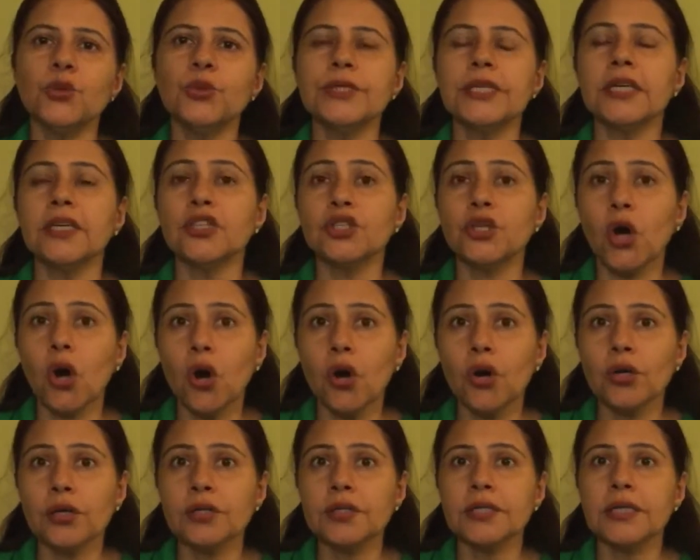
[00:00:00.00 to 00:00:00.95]
using
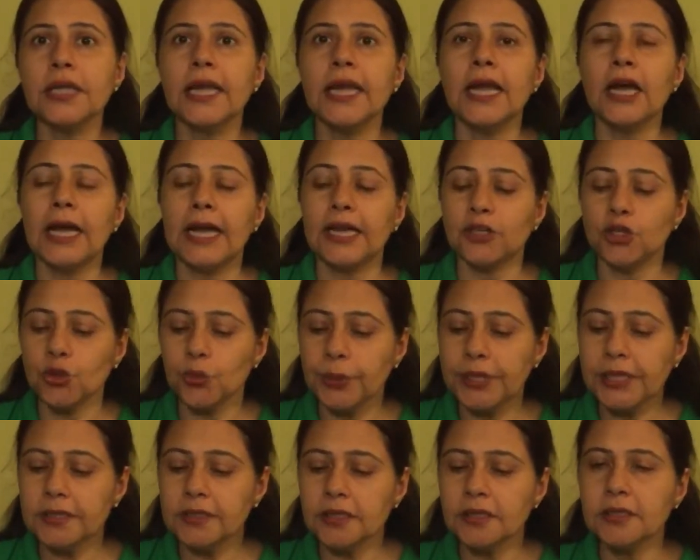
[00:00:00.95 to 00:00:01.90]
tongs and
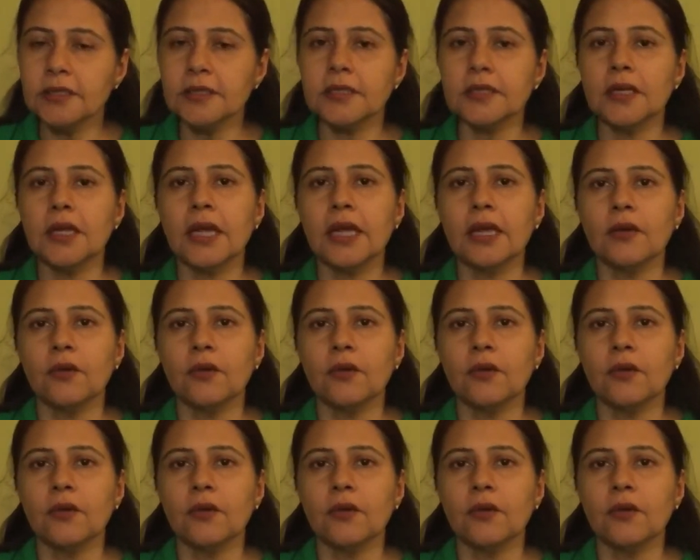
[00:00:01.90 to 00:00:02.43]
tweezers,